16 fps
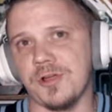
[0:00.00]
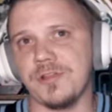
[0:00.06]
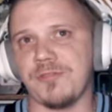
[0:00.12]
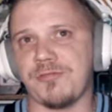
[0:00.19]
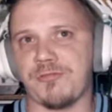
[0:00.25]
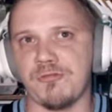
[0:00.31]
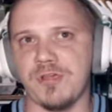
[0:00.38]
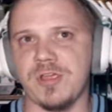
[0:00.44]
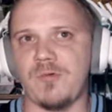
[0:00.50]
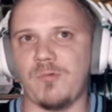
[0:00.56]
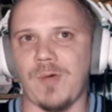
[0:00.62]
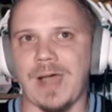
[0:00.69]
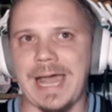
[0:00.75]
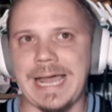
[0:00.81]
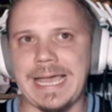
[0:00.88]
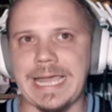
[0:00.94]
3rd and 3,
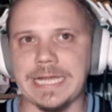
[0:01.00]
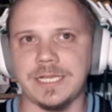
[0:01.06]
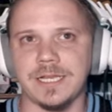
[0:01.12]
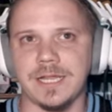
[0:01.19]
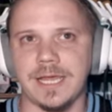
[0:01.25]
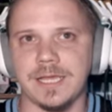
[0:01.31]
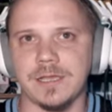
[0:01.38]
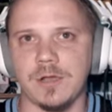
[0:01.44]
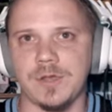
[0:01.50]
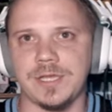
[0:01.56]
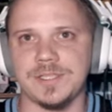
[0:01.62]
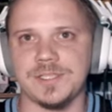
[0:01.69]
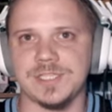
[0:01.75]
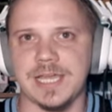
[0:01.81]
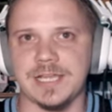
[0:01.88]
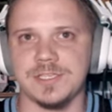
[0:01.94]
why did I go
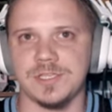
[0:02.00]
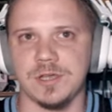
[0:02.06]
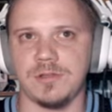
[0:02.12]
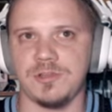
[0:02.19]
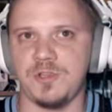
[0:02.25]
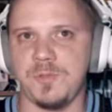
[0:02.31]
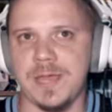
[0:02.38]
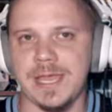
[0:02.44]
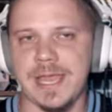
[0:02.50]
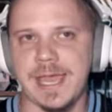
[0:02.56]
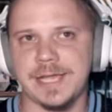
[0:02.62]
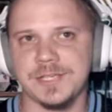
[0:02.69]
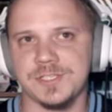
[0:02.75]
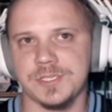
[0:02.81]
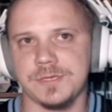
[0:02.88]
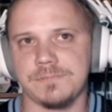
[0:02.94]
inside zone, you may
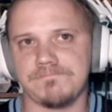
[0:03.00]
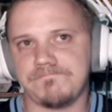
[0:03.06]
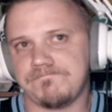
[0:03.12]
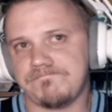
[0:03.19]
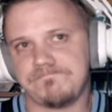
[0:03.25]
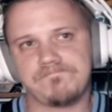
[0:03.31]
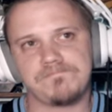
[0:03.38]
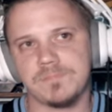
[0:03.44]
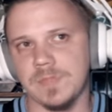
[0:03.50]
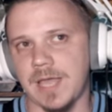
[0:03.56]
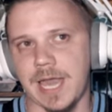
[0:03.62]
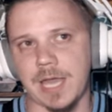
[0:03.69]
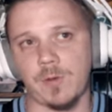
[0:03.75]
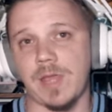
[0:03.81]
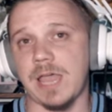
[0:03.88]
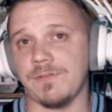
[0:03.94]
ask?
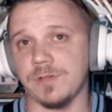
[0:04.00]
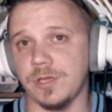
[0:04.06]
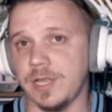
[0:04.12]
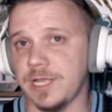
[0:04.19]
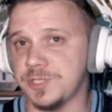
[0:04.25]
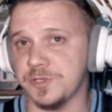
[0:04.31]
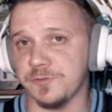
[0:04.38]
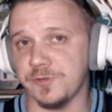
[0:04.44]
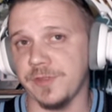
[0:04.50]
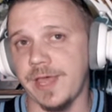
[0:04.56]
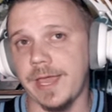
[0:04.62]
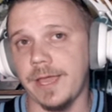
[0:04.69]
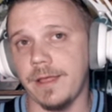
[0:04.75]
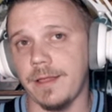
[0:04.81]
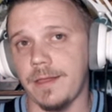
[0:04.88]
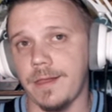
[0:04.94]
I don't have a good answer for
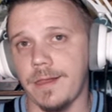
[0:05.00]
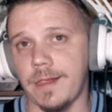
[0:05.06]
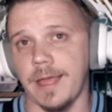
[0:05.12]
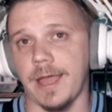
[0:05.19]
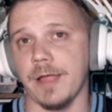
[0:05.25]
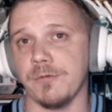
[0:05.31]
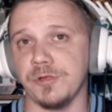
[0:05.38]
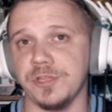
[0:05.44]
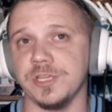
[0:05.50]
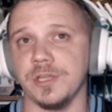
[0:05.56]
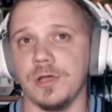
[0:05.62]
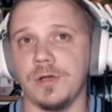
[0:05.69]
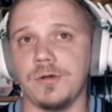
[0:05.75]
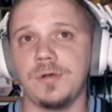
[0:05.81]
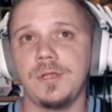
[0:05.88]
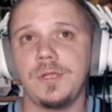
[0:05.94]
that. I really
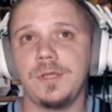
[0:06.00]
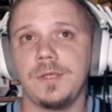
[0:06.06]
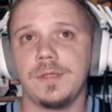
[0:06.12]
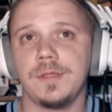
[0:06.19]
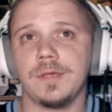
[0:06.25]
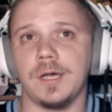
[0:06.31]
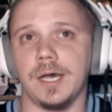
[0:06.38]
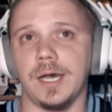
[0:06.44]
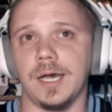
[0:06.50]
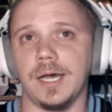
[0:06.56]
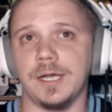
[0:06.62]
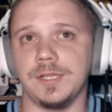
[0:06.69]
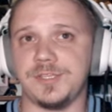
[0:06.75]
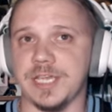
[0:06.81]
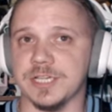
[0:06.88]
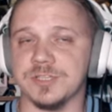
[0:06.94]
don't.
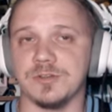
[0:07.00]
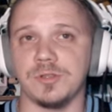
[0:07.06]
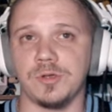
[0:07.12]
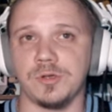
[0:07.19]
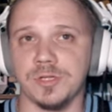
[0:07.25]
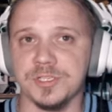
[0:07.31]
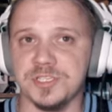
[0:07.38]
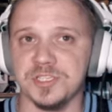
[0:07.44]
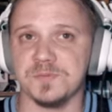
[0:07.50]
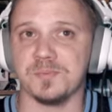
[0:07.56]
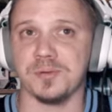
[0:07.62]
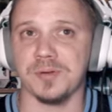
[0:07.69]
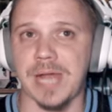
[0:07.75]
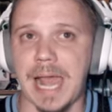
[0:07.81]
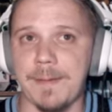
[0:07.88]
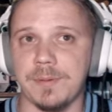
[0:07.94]
Dexter Lawrence is
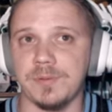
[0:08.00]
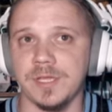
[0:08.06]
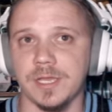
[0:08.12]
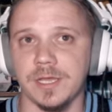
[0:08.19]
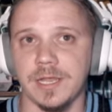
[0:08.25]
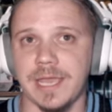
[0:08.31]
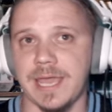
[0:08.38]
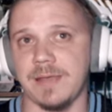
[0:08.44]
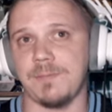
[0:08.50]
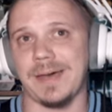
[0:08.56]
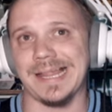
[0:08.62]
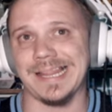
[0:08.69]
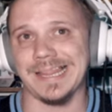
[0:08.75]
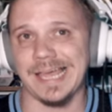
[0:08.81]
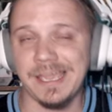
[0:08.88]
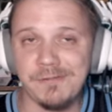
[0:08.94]
probably going to end
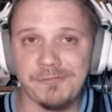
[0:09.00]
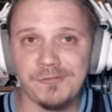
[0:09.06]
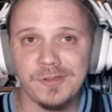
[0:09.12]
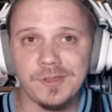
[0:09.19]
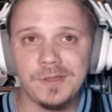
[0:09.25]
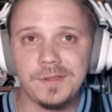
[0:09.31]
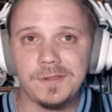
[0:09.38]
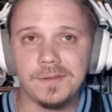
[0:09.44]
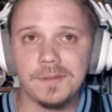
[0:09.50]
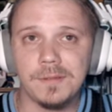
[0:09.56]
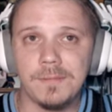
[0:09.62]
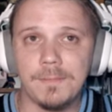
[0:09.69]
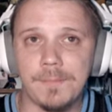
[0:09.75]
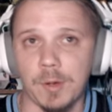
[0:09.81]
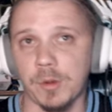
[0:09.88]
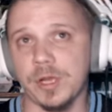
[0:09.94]
my life,
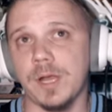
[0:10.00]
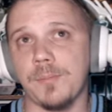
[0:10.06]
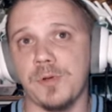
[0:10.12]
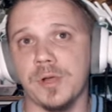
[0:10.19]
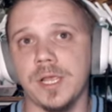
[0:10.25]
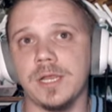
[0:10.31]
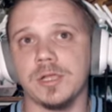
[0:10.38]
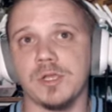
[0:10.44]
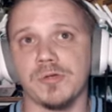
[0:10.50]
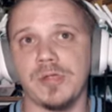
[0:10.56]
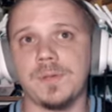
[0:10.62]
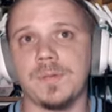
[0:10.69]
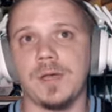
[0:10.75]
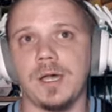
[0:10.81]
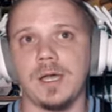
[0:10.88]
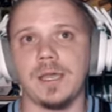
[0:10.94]
but we're going to bring in
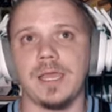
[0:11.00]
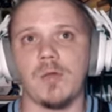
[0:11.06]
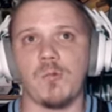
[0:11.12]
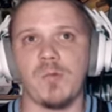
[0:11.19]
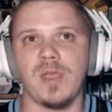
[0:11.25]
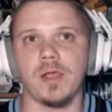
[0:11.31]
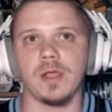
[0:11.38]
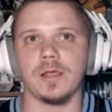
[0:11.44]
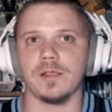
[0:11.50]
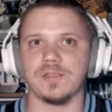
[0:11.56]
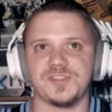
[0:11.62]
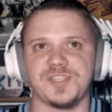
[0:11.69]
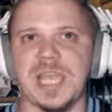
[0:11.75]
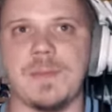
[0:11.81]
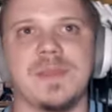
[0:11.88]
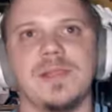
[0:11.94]
Kareem Hunt, and we are...
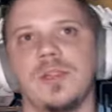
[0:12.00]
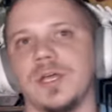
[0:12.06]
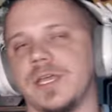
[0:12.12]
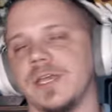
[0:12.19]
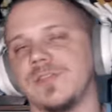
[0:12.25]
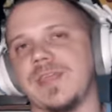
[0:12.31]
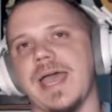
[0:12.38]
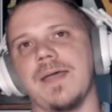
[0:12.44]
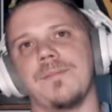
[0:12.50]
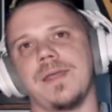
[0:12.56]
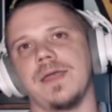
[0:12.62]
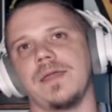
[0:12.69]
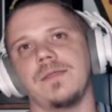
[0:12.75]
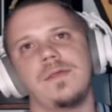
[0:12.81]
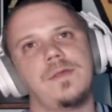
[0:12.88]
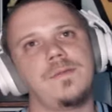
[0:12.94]
see, I mean, look at that,
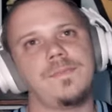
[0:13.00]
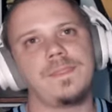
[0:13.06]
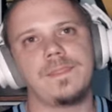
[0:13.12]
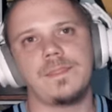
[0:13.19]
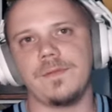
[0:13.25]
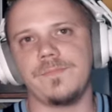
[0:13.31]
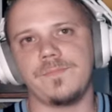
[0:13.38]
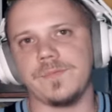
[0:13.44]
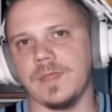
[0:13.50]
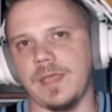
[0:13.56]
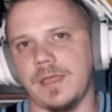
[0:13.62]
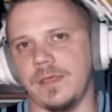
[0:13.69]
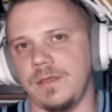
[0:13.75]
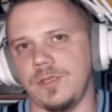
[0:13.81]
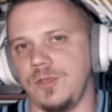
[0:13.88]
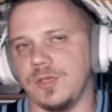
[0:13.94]
man.
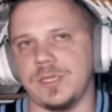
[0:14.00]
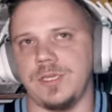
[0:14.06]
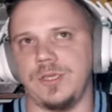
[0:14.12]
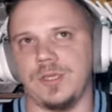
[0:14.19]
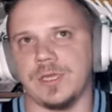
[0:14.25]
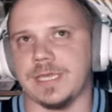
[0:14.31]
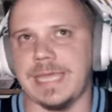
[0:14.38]
You